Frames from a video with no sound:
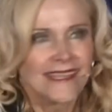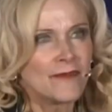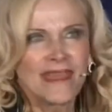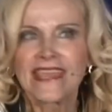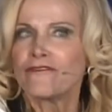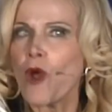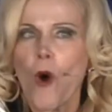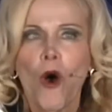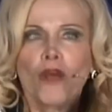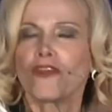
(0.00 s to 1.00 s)
let me give you
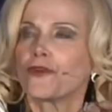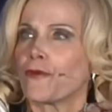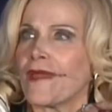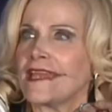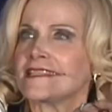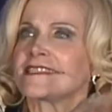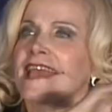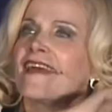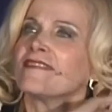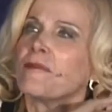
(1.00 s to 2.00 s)
all the grace
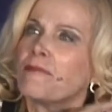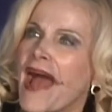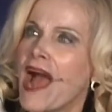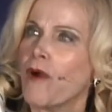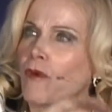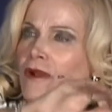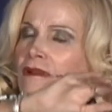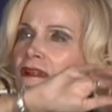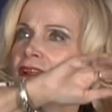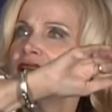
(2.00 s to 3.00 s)
and the
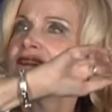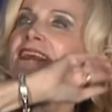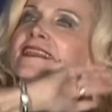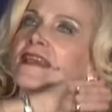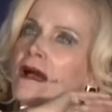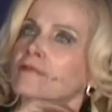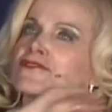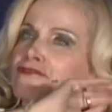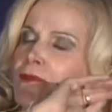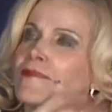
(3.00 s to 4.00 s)
power that
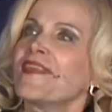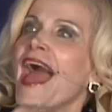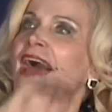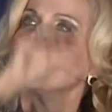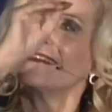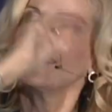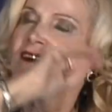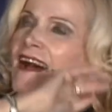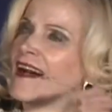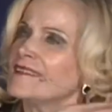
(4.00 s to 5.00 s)
comes from that
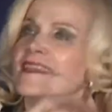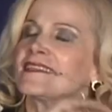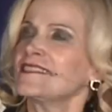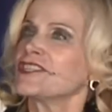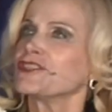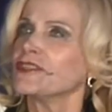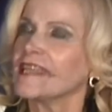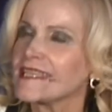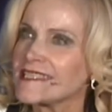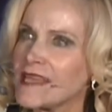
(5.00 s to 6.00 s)

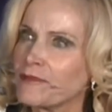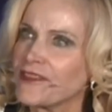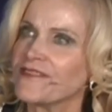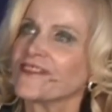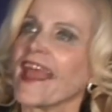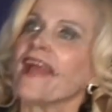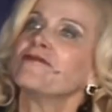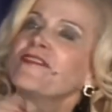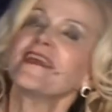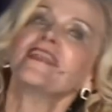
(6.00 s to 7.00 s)
unconditional acceptance.
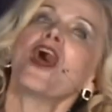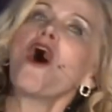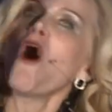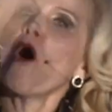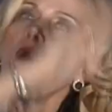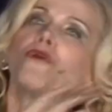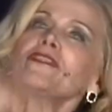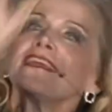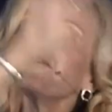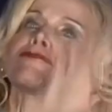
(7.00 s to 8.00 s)
And then
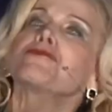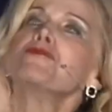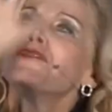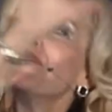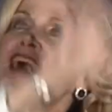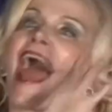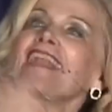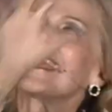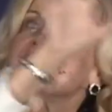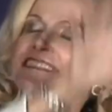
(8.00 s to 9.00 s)
only through
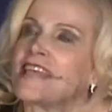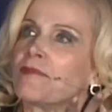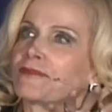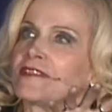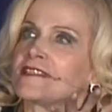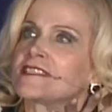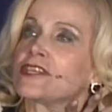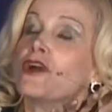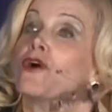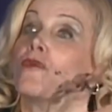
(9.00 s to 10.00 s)
that
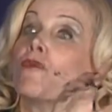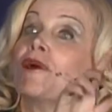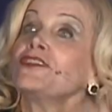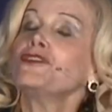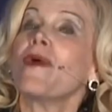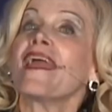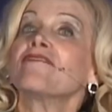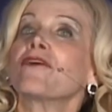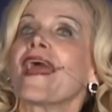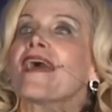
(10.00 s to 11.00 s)
acceptance will you
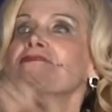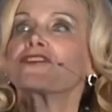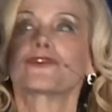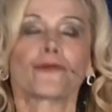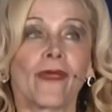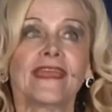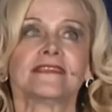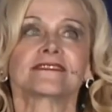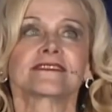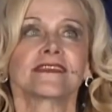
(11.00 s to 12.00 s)
ever have the
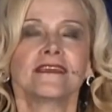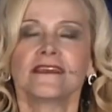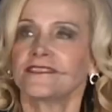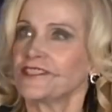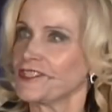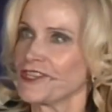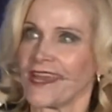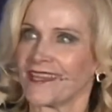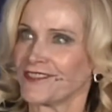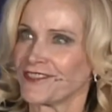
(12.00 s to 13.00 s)
grace to
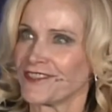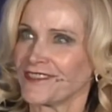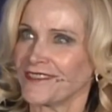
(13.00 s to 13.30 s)
change.